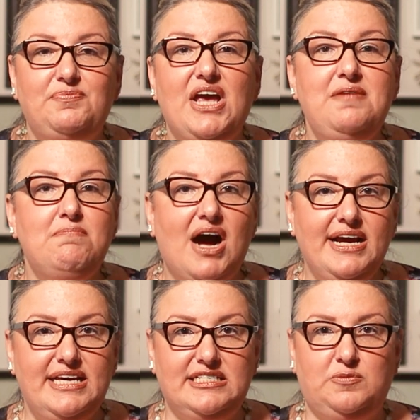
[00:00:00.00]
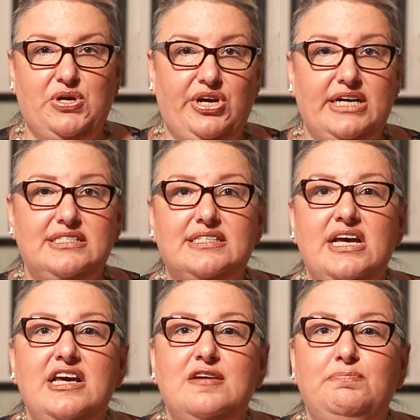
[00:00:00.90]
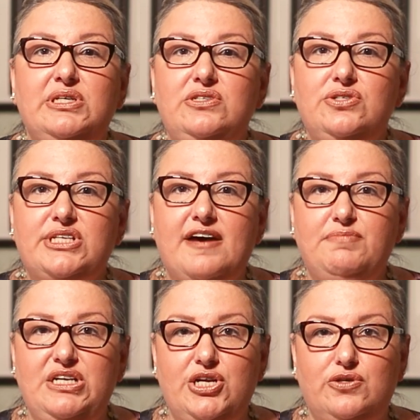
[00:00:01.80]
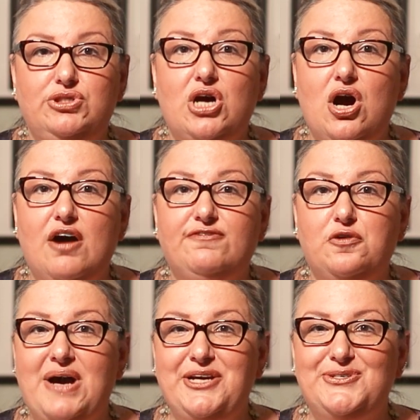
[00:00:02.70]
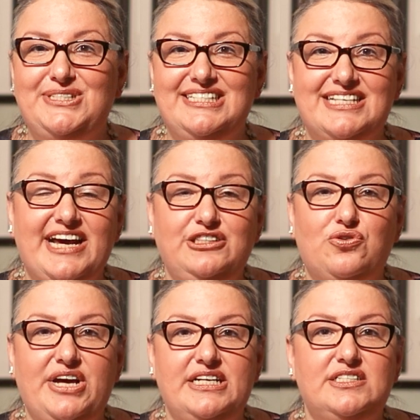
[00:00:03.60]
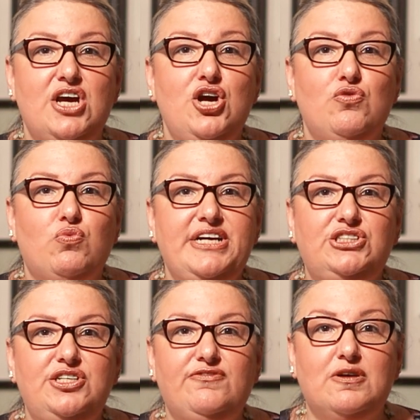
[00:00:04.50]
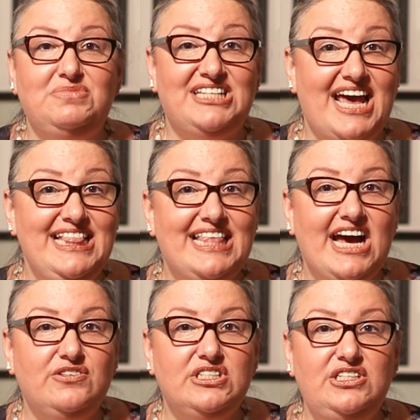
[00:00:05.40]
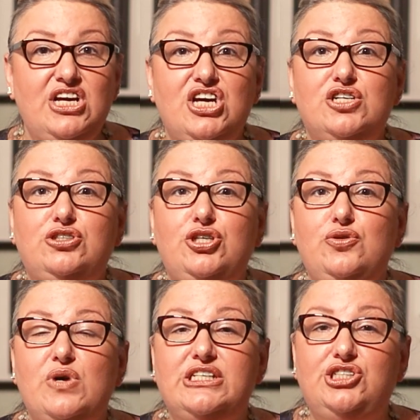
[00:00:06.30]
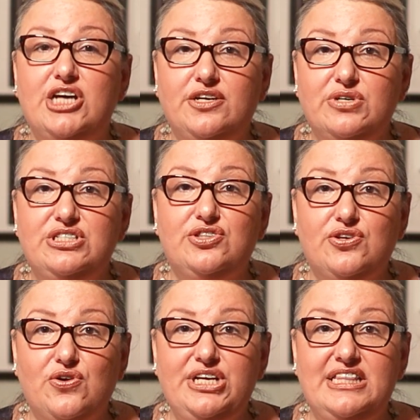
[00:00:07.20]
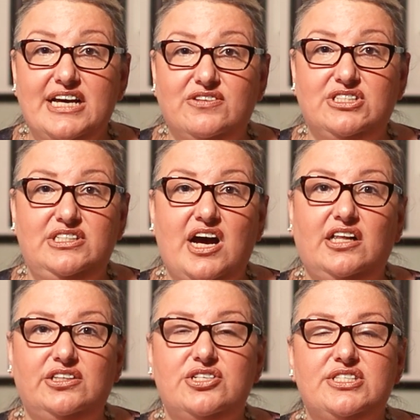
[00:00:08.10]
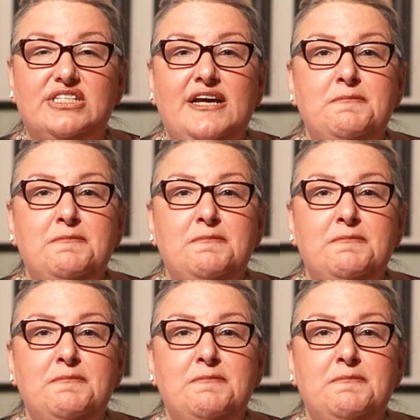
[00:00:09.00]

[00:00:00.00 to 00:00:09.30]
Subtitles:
In my experience, builders have been known to offer buyers design credits ranging from $10,000 to a generous $30,000.